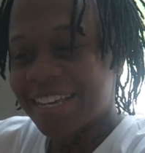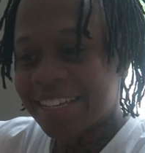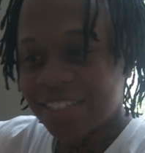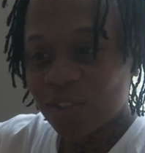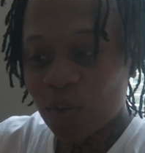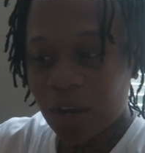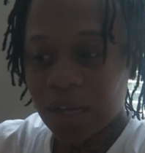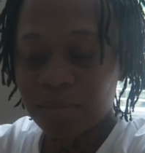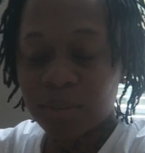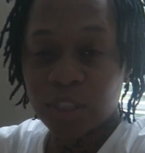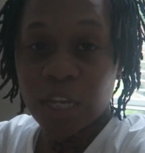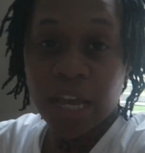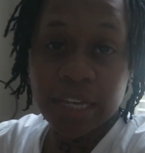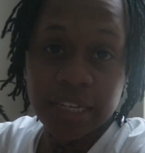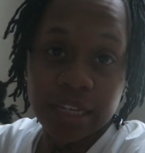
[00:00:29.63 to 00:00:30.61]
It's Gramz
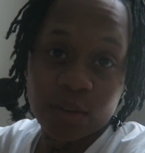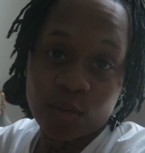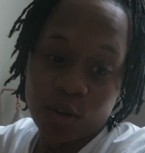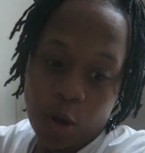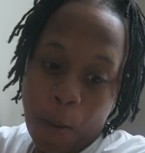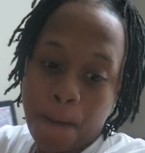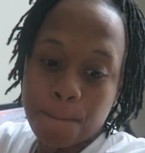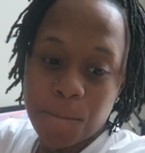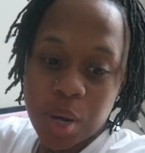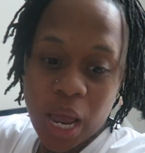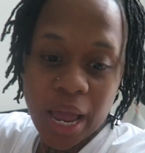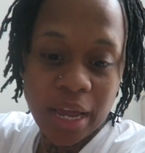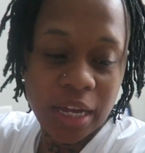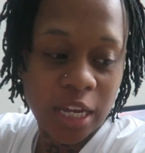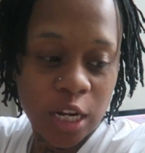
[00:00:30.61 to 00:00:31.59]
Young in the
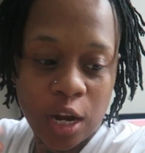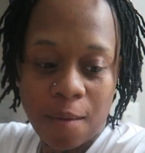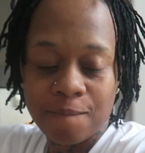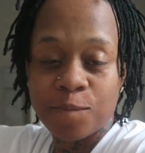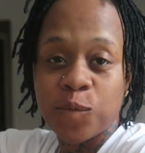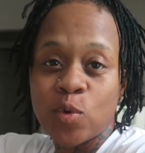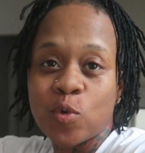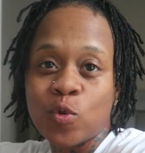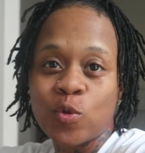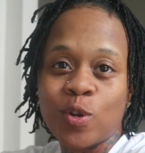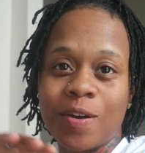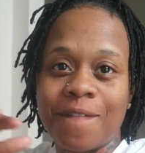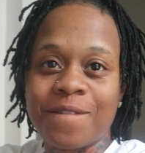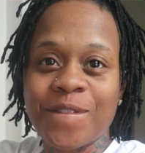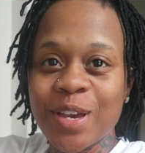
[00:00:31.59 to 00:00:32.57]
back and I'm
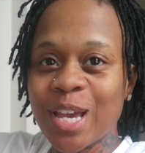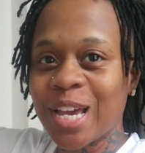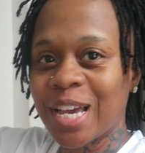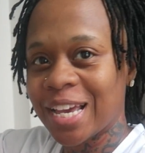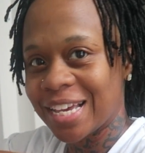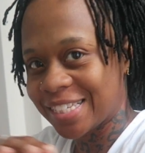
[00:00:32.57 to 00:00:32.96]
full effect.